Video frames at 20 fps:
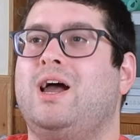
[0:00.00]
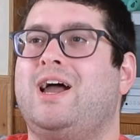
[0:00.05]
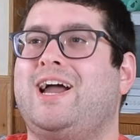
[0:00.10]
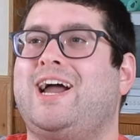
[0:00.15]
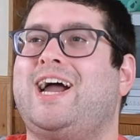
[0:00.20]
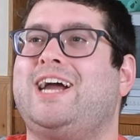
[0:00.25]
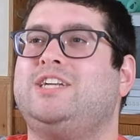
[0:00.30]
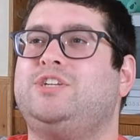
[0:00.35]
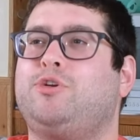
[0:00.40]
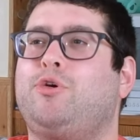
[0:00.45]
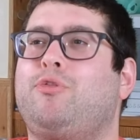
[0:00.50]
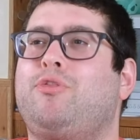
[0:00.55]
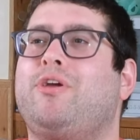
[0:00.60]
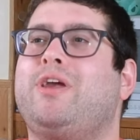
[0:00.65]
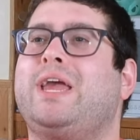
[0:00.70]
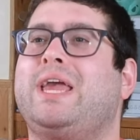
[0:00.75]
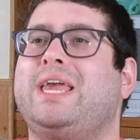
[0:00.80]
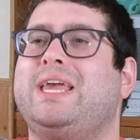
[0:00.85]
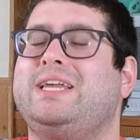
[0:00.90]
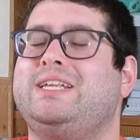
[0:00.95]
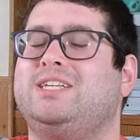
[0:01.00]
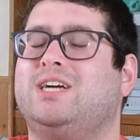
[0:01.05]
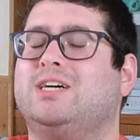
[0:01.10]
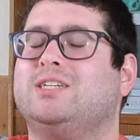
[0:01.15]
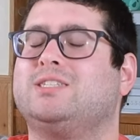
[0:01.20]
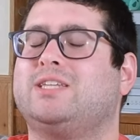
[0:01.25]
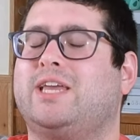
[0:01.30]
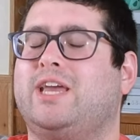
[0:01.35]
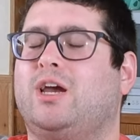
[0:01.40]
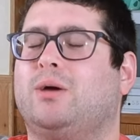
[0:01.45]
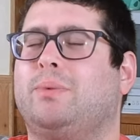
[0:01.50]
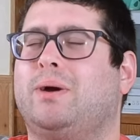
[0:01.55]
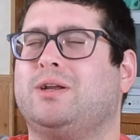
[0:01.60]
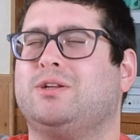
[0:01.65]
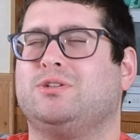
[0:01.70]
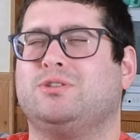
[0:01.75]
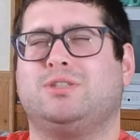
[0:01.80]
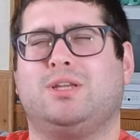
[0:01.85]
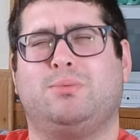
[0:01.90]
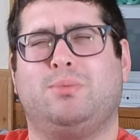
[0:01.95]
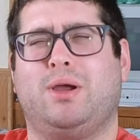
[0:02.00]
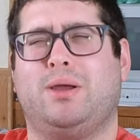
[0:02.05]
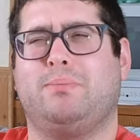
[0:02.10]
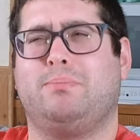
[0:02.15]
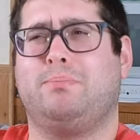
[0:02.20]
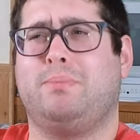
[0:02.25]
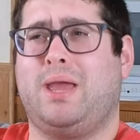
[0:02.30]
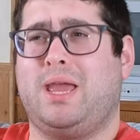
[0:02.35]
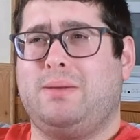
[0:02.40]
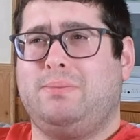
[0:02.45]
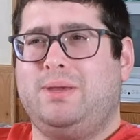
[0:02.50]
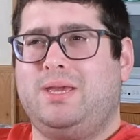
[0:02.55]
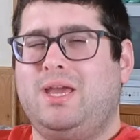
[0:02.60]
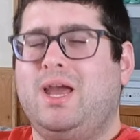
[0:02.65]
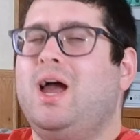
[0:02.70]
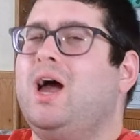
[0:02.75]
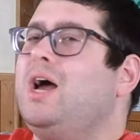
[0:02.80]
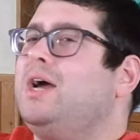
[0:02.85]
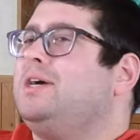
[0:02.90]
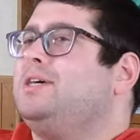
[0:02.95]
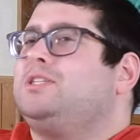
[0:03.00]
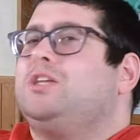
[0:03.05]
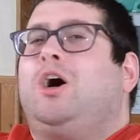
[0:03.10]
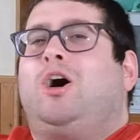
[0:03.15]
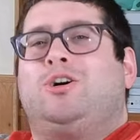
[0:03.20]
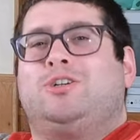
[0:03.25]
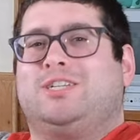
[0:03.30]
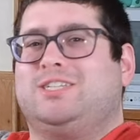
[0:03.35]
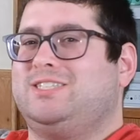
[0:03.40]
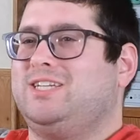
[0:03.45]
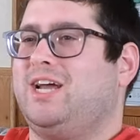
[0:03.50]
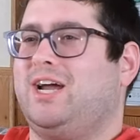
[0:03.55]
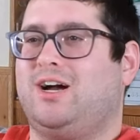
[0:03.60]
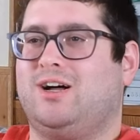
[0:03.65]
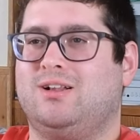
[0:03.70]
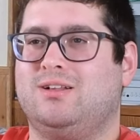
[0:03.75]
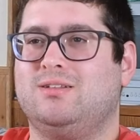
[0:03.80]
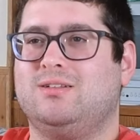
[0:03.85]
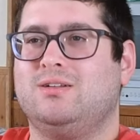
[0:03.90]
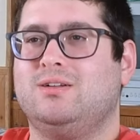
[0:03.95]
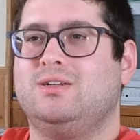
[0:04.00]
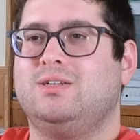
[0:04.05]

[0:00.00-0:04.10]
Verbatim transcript: I do think he does care about her some way. Maybe it's hard to tell.